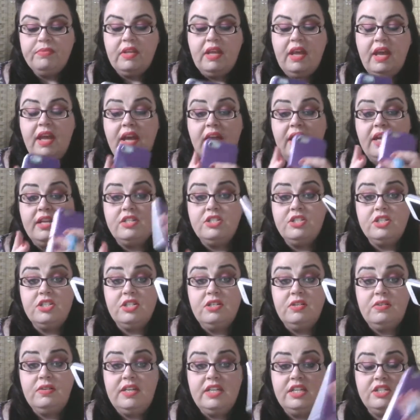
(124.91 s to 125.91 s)
And
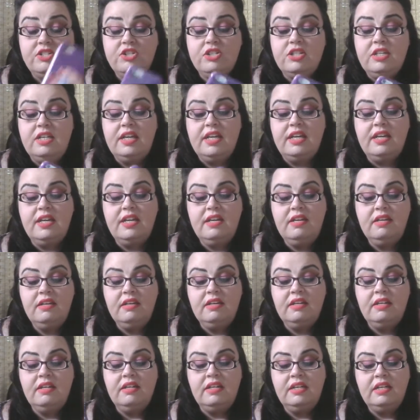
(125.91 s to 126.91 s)
you literally
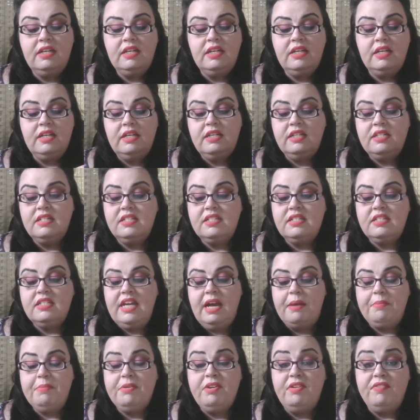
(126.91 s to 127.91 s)

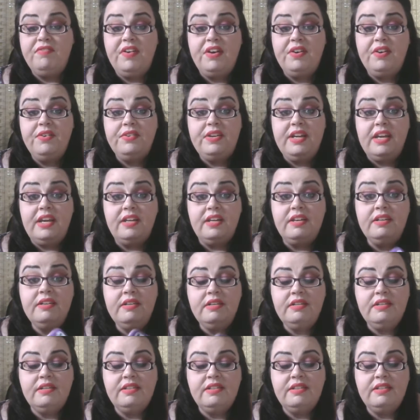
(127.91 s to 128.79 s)
snap your phone in.